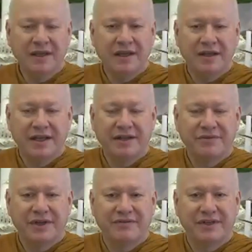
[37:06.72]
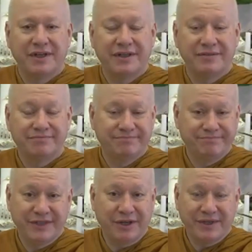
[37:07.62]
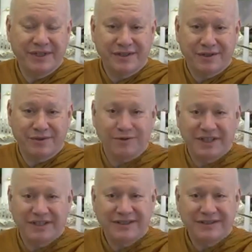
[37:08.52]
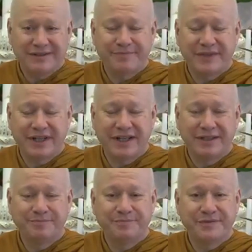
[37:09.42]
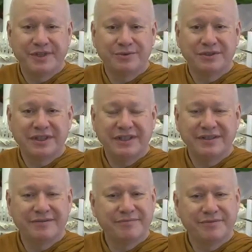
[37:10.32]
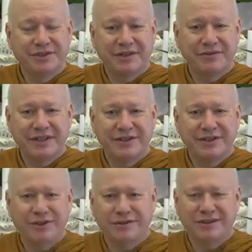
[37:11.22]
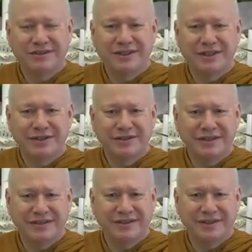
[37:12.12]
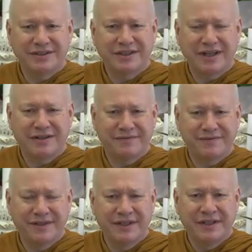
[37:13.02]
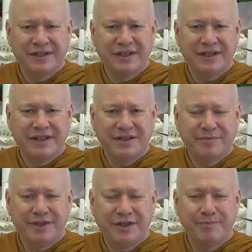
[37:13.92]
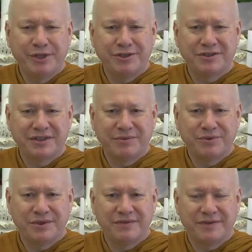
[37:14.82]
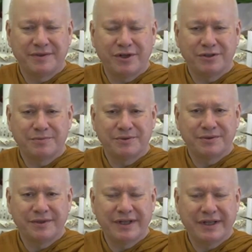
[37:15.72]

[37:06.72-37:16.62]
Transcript: And if you ever go into those places, you'll see generally doctors and nurses and the staff in an emergency ward of a hospital